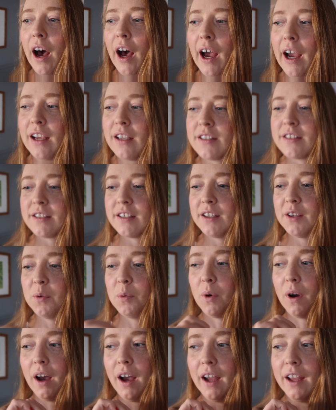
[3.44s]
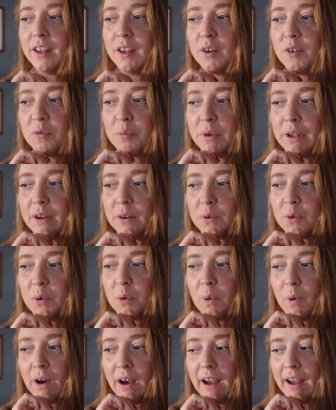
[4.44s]
I see why you've been
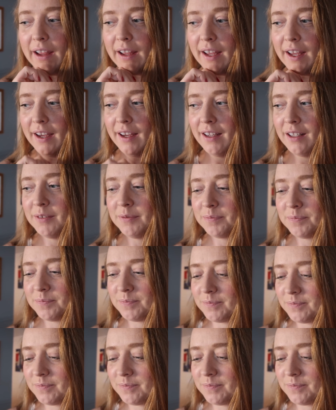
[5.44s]
quiet.